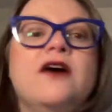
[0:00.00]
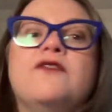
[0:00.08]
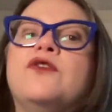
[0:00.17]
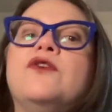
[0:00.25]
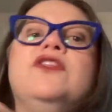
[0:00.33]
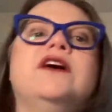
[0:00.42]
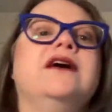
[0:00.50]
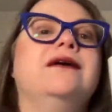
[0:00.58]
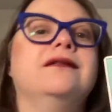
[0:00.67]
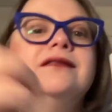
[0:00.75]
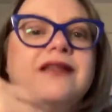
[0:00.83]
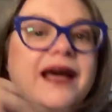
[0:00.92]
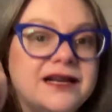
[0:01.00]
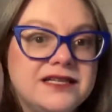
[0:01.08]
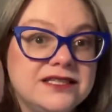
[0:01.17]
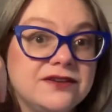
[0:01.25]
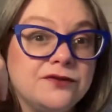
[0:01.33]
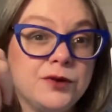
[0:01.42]
for the
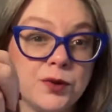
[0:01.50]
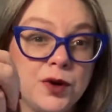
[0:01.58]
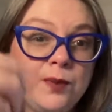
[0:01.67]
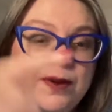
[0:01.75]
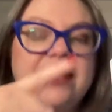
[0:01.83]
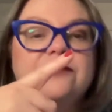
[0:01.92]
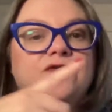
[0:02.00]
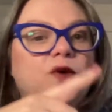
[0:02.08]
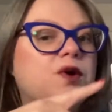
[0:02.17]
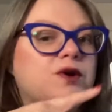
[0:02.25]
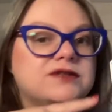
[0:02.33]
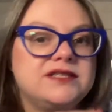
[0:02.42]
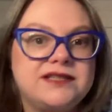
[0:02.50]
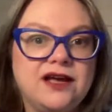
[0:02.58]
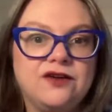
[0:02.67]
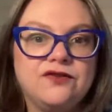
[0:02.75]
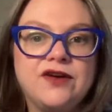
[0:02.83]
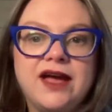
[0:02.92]
collective group and for
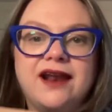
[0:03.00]
herself.